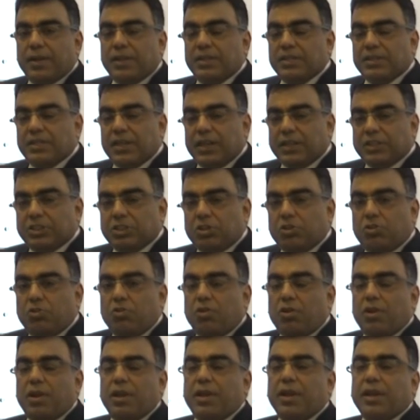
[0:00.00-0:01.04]
insects
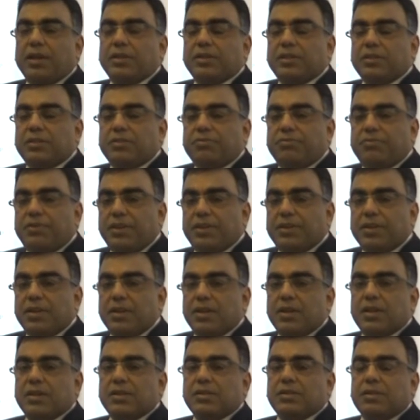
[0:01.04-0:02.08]
crawling under the feet,
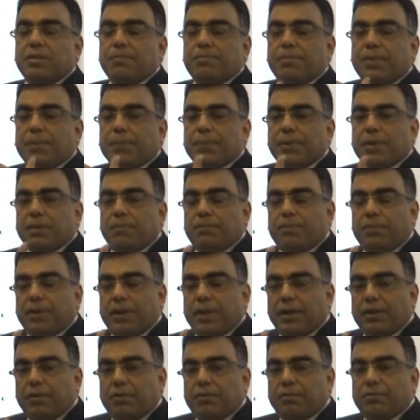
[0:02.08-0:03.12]
some people
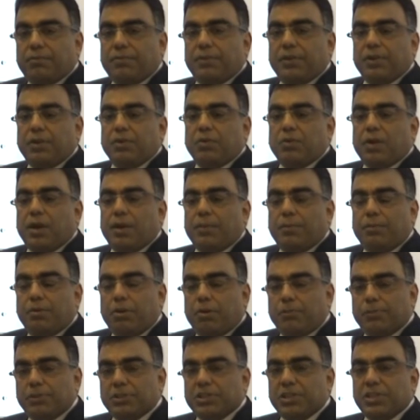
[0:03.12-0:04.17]
complain of
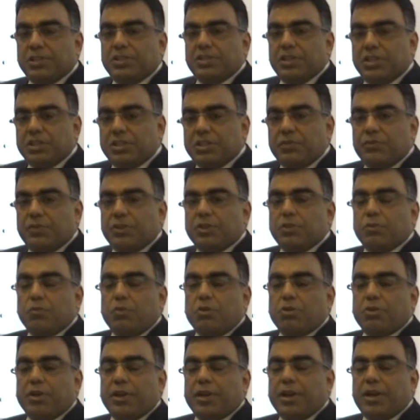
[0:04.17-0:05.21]
abnormal sensation when they
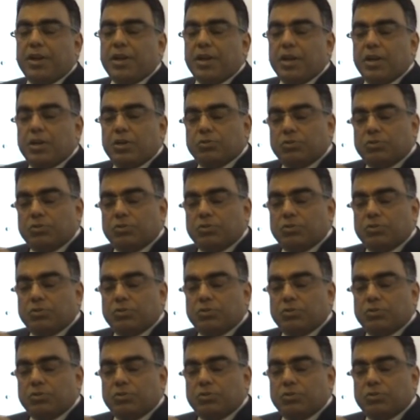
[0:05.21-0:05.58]
walk in.